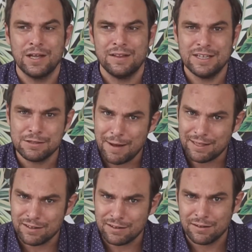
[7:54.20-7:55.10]
This
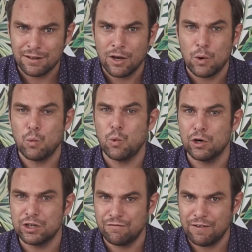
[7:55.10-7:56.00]
method
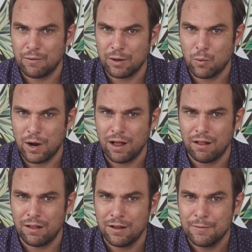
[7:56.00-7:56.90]
works very
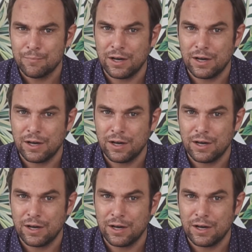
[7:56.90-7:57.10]
well,